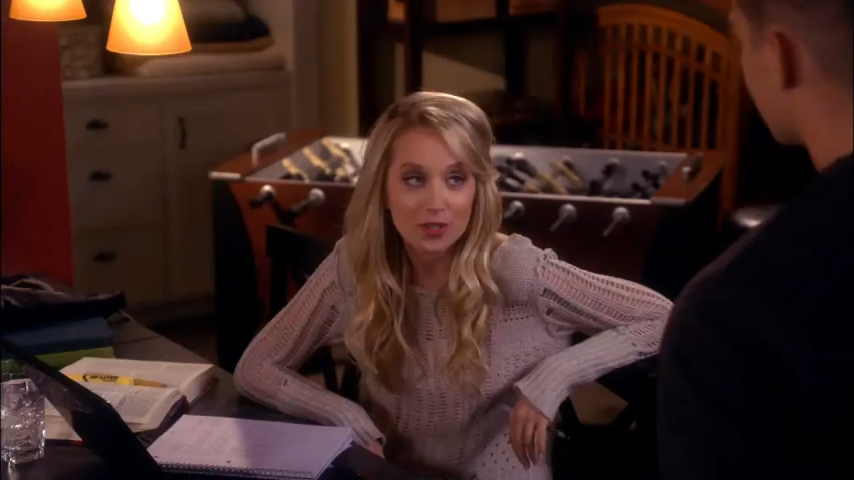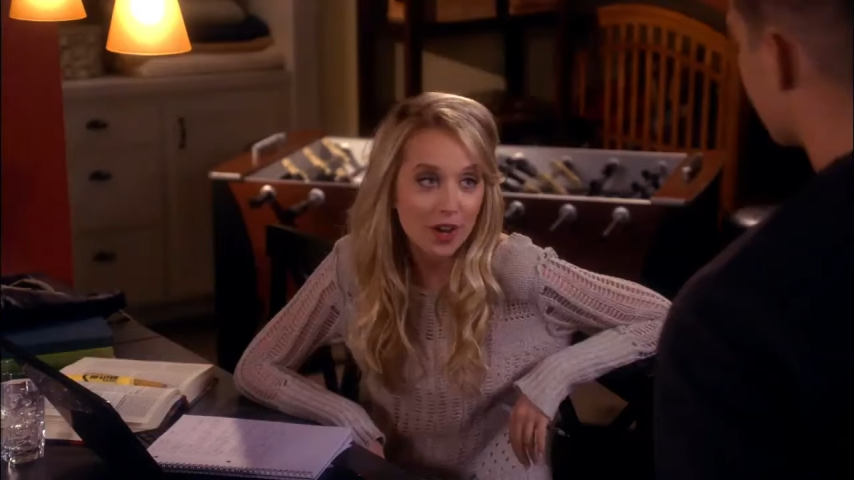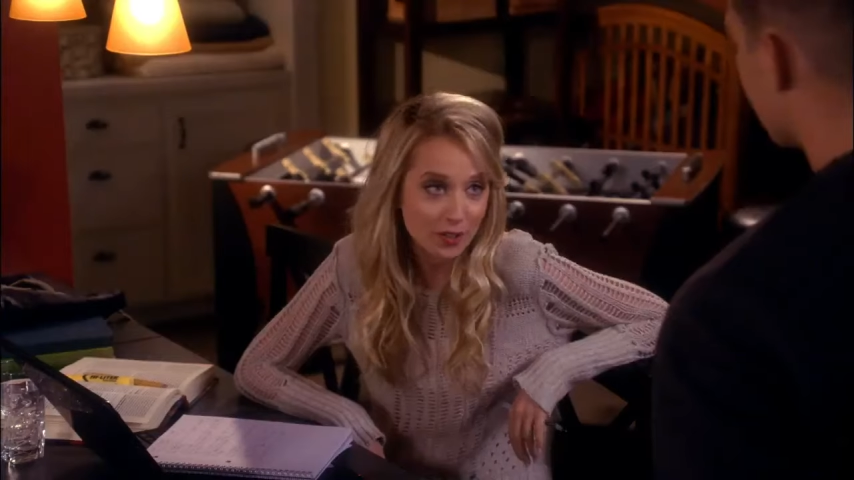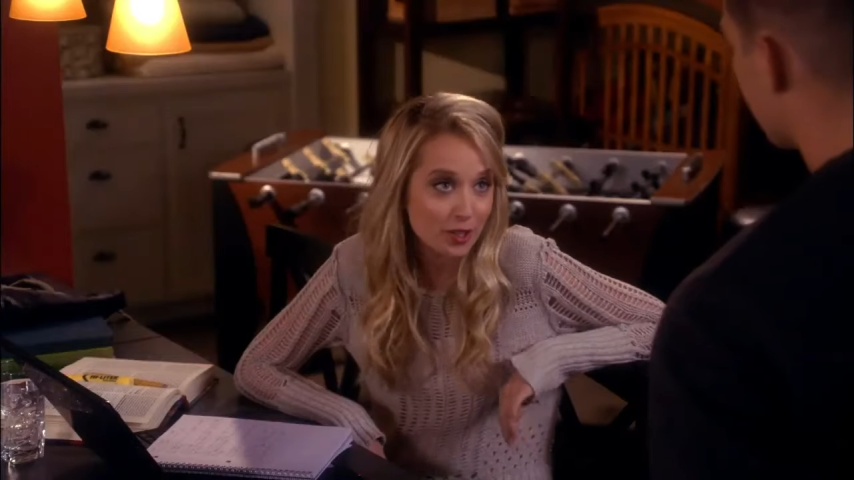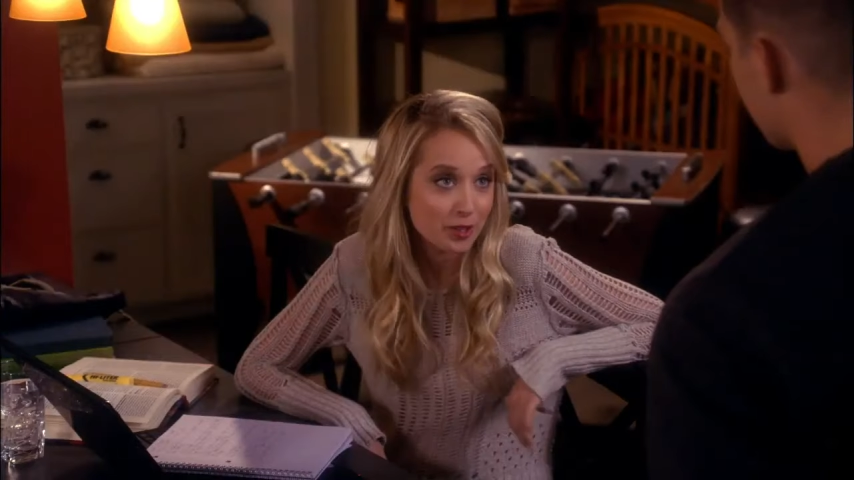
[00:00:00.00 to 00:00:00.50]
Well, the
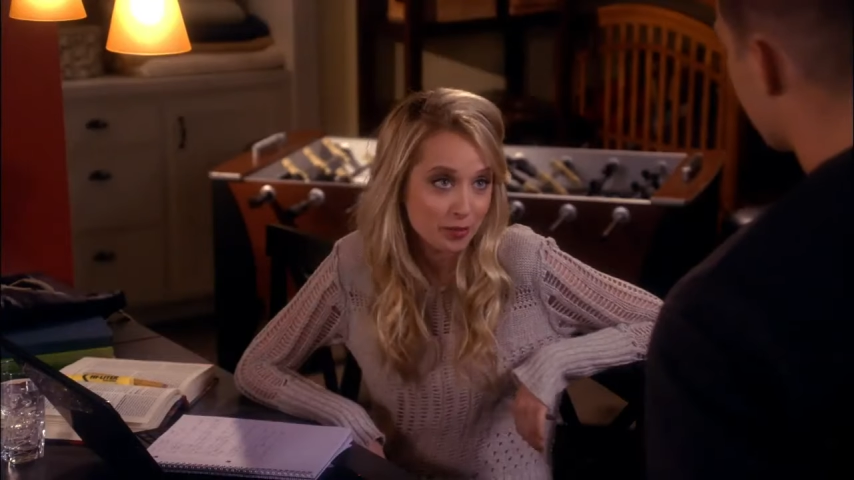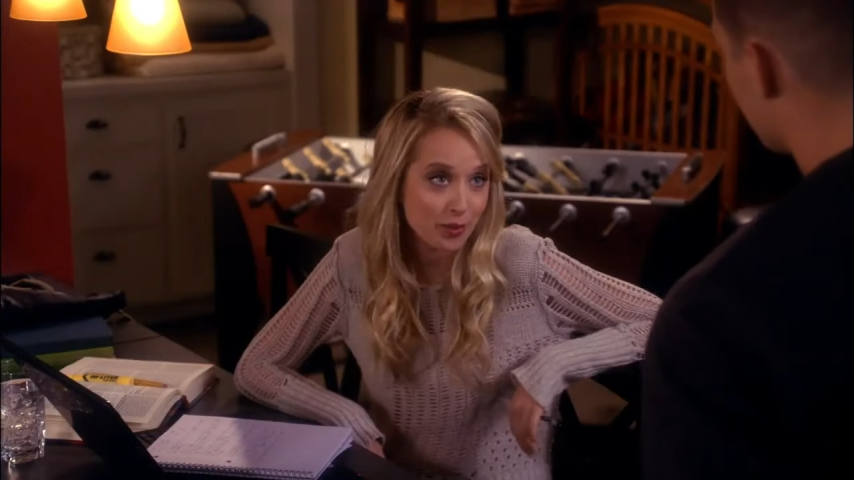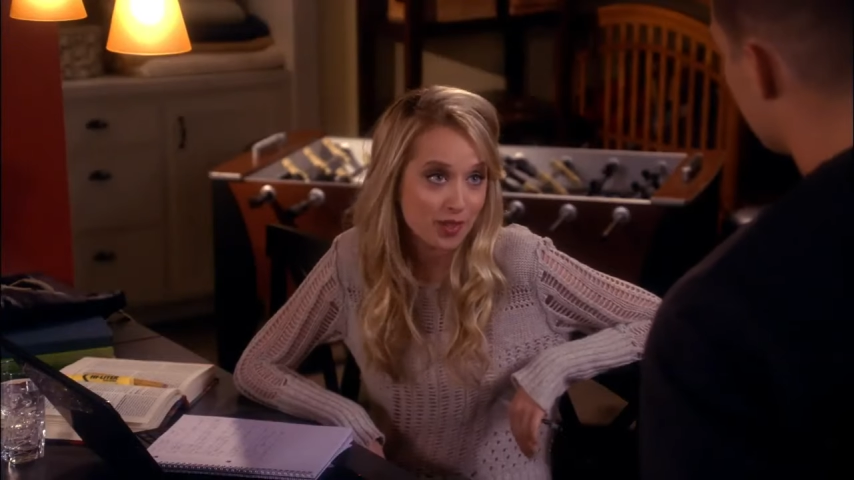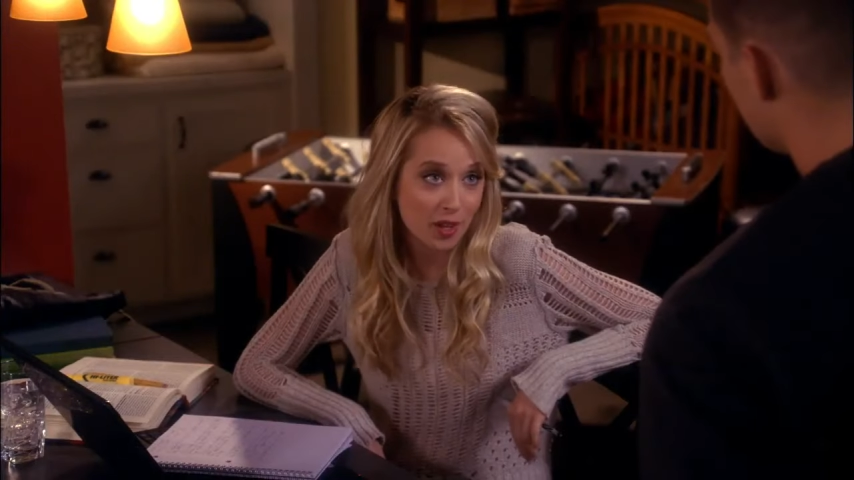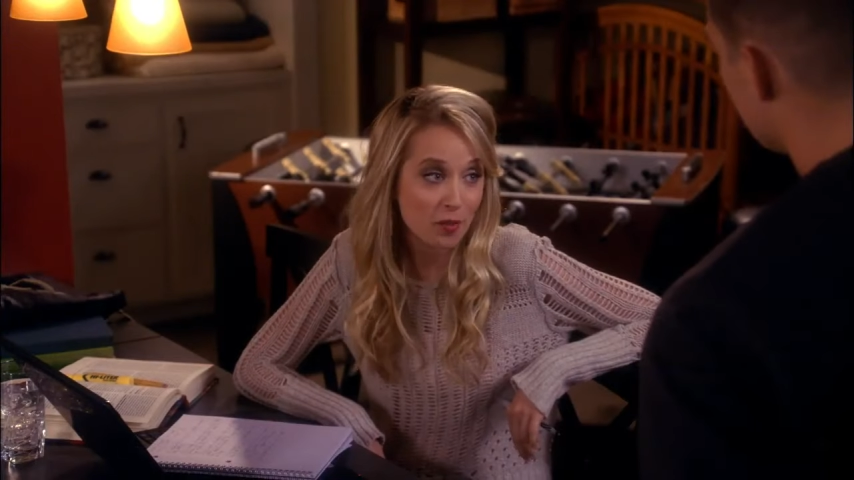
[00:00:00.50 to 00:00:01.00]
doctor
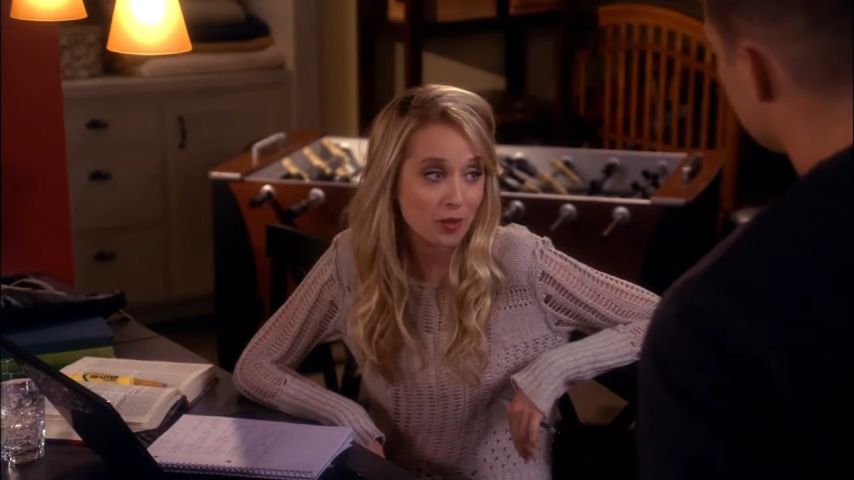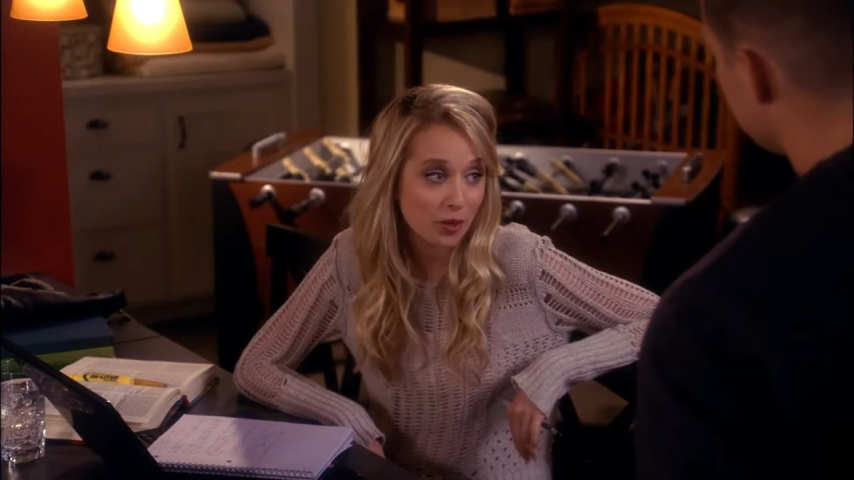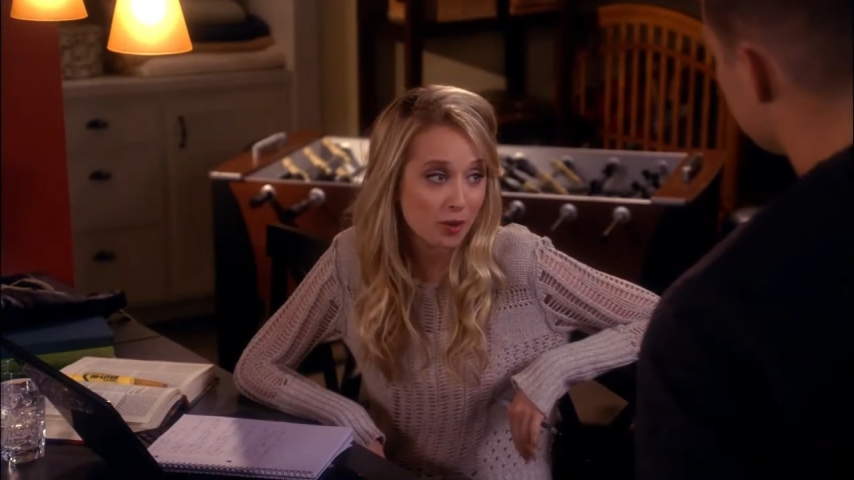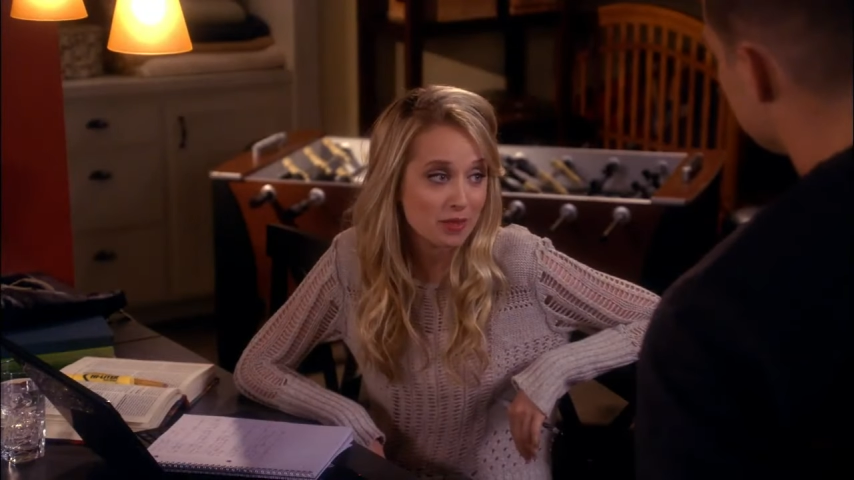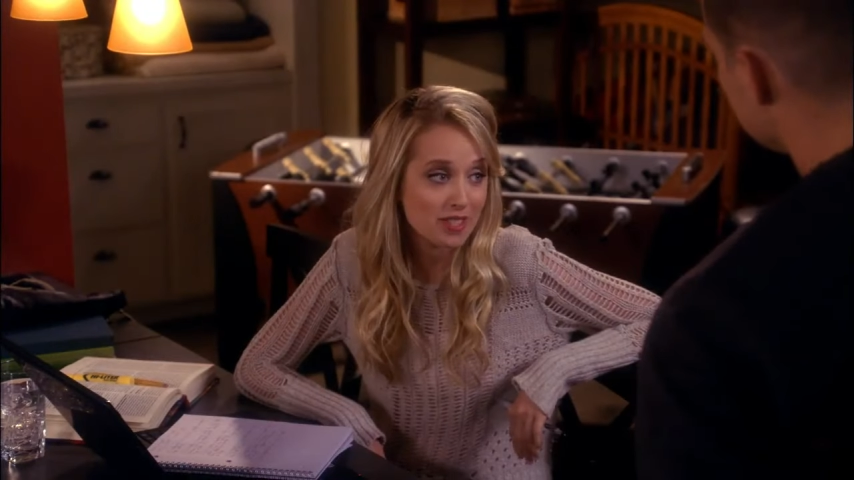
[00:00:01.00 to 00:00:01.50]
will tell you when
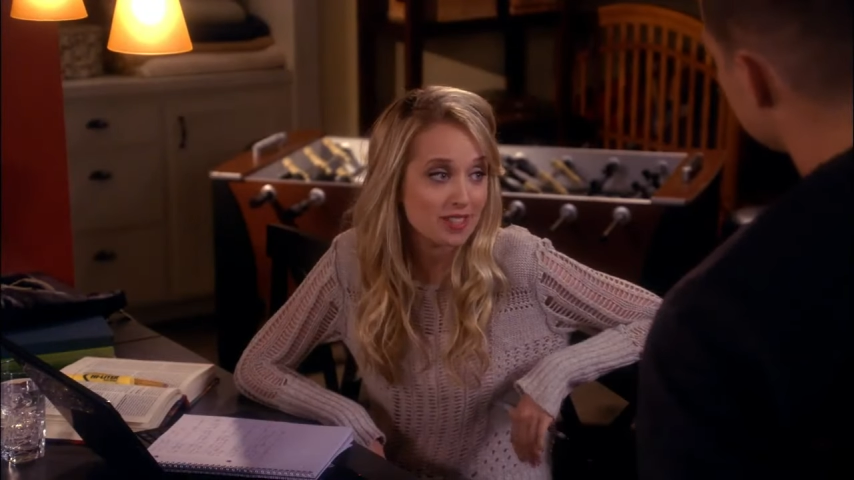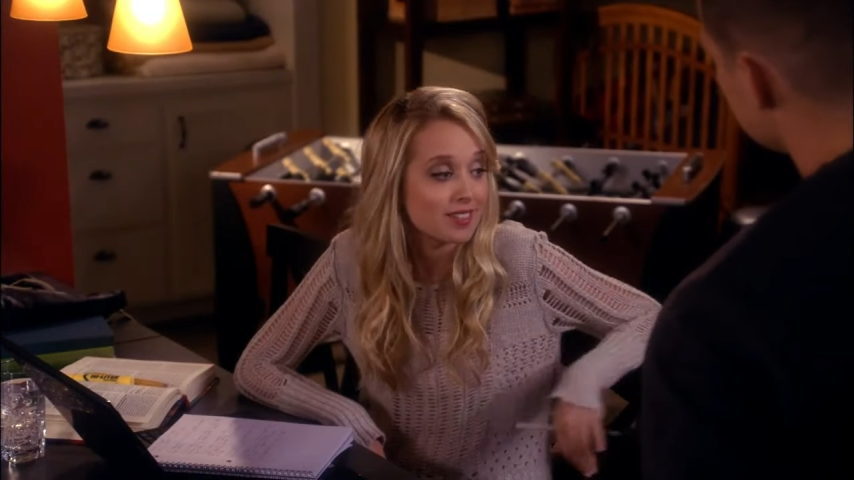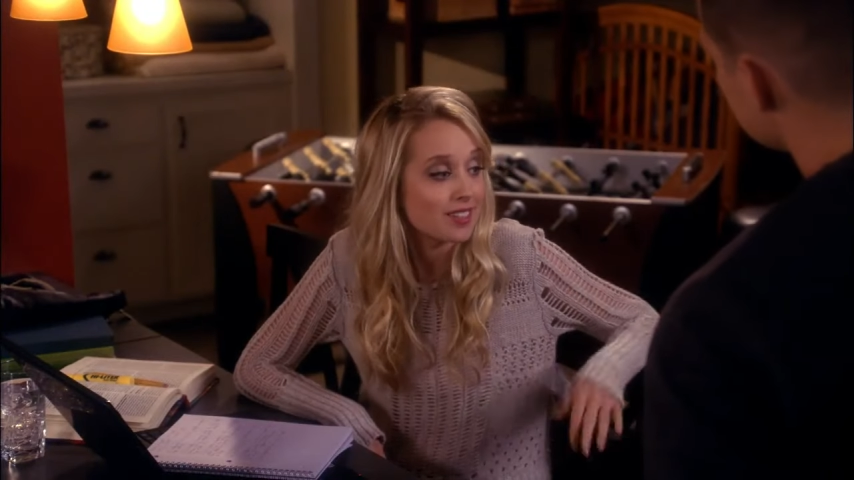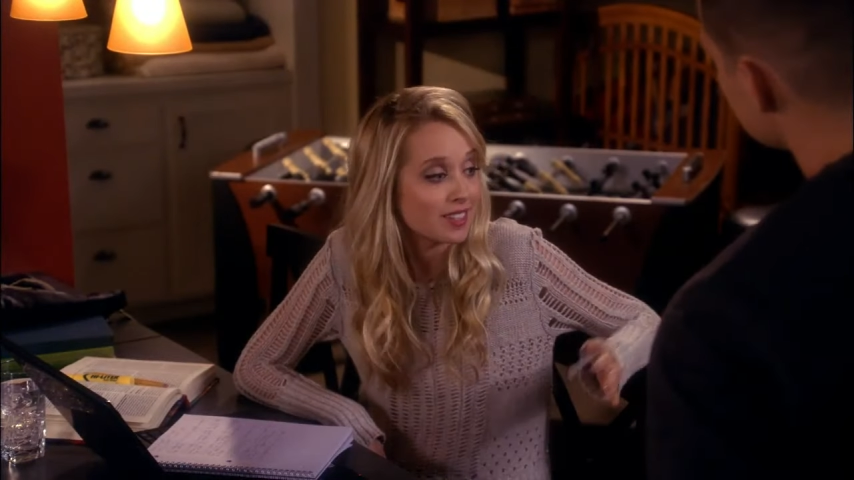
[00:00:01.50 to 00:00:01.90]
your arm is healed,